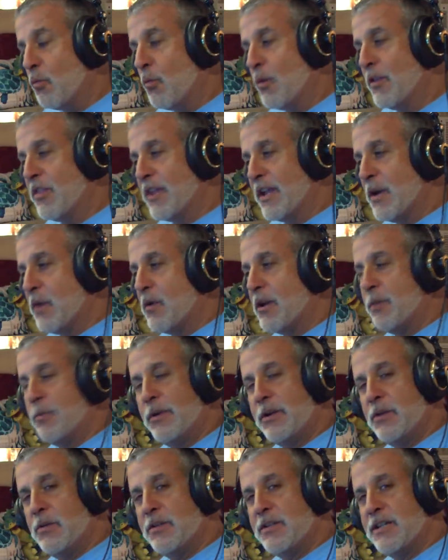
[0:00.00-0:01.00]
One thing I want to
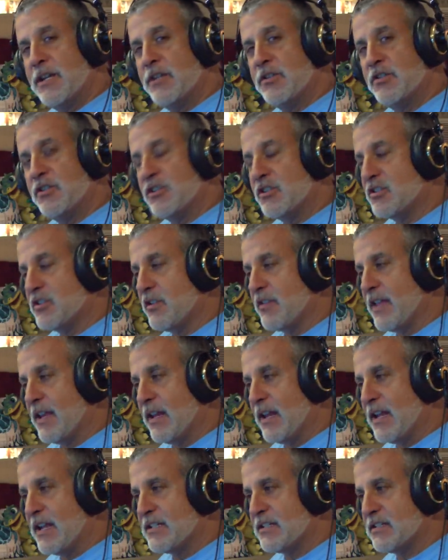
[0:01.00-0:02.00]
bring to attention just on
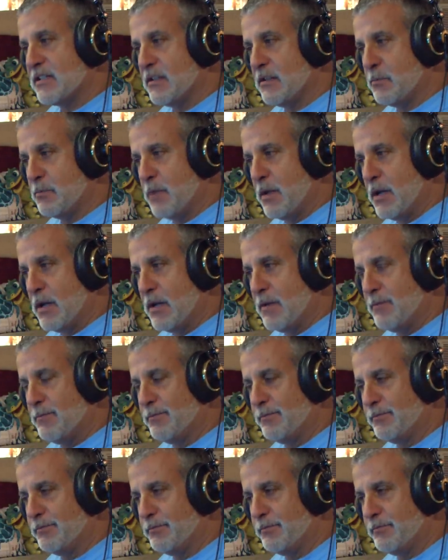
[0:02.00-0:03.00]
that last little
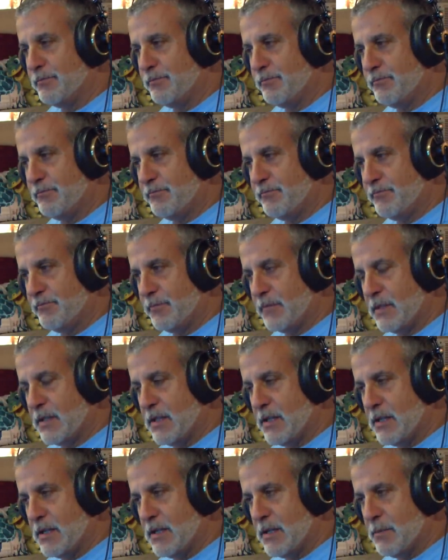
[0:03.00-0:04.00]
um,
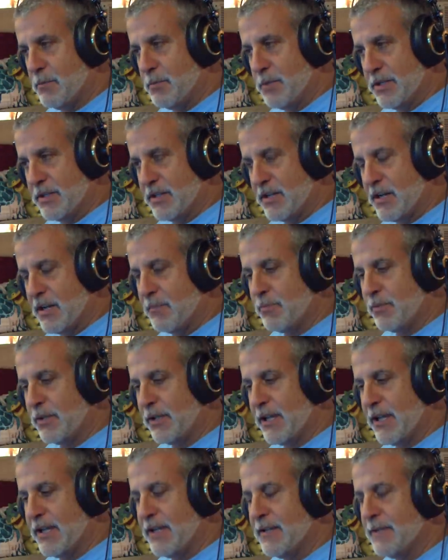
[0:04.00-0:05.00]
uh, bit that I
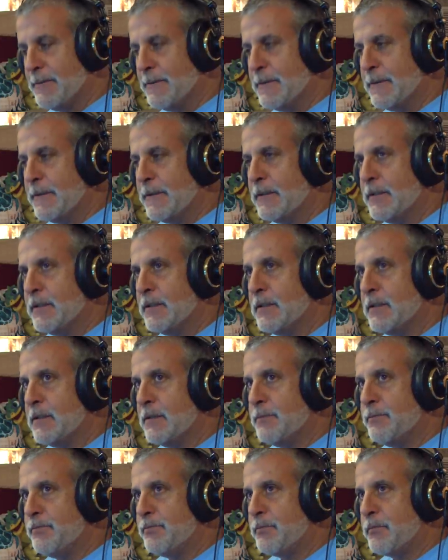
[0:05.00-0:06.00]
played.
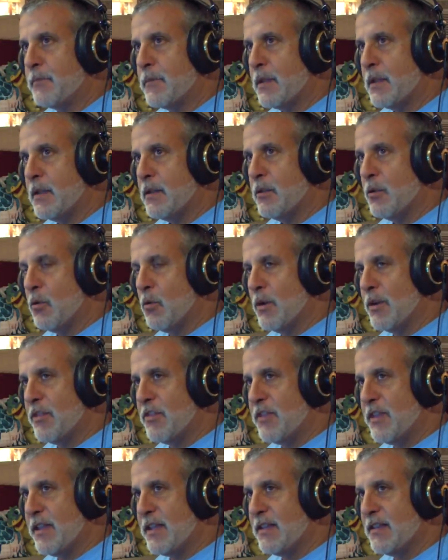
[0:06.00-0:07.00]
The one
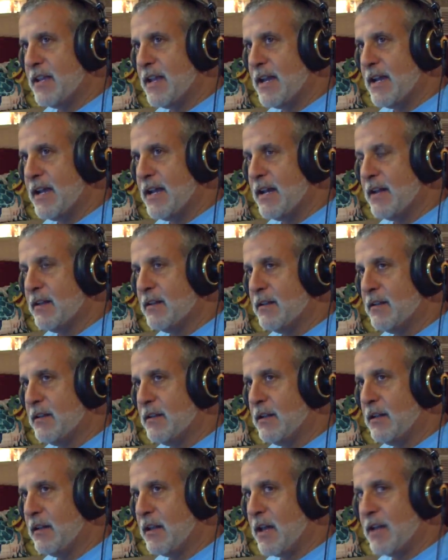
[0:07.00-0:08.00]
thing that
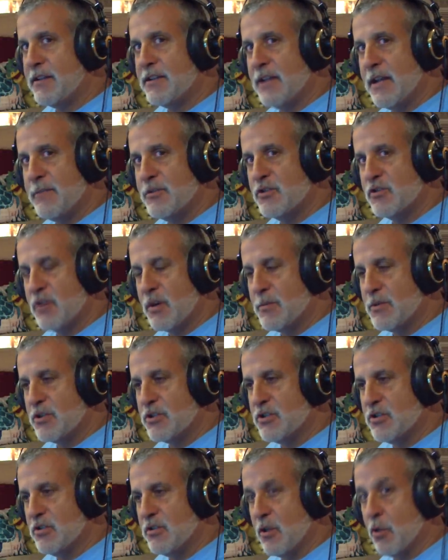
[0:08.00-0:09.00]
a lot of times
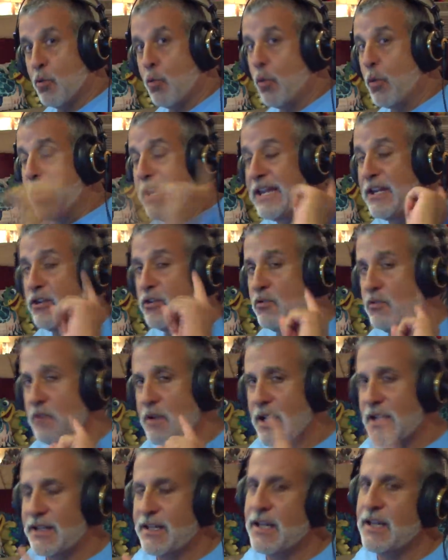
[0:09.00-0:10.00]
drummers do that we do
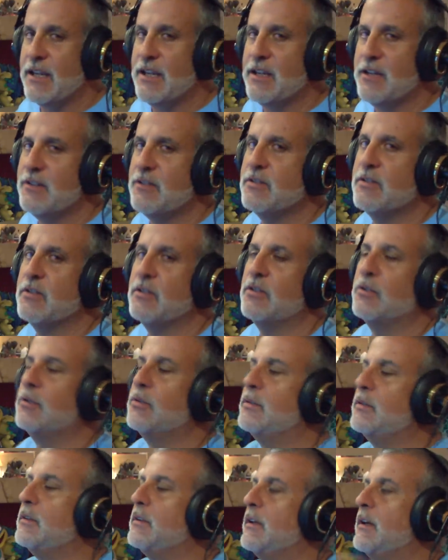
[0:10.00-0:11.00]
not key
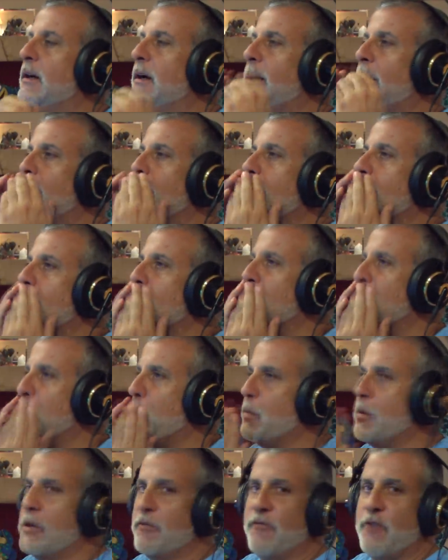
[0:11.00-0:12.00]
into uh, unless
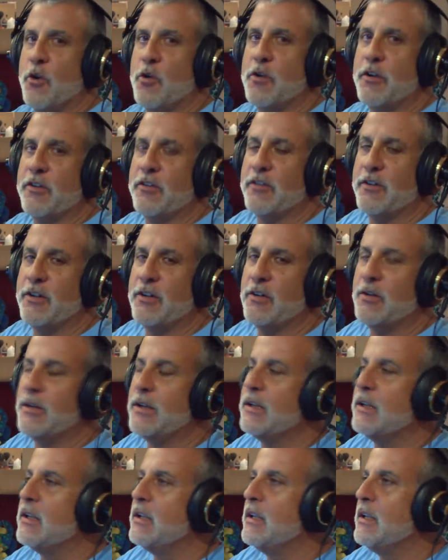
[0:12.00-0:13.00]
we put a focus into
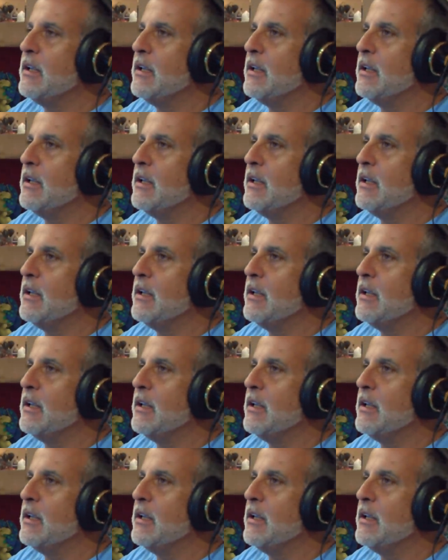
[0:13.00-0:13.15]
it